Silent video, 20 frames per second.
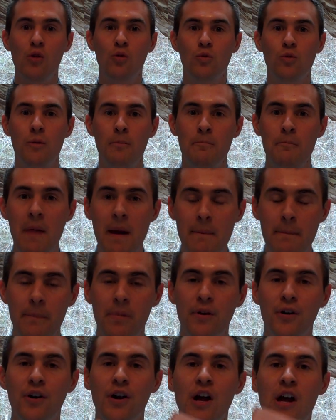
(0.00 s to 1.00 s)

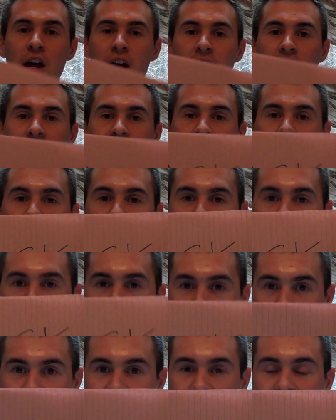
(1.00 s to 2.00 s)
Remember to
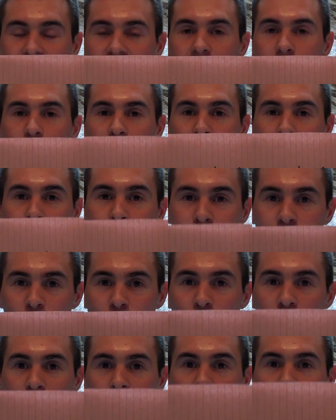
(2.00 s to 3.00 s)
ask them
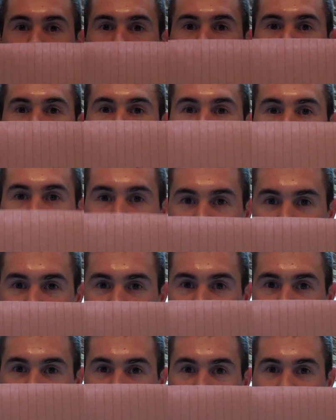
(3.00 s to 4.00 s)
for the
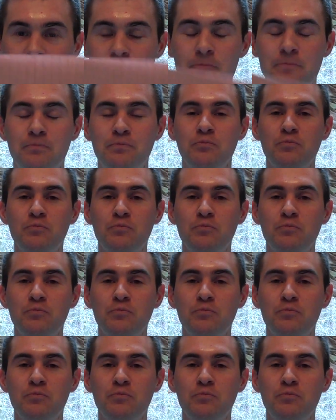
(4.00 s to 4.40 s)
business.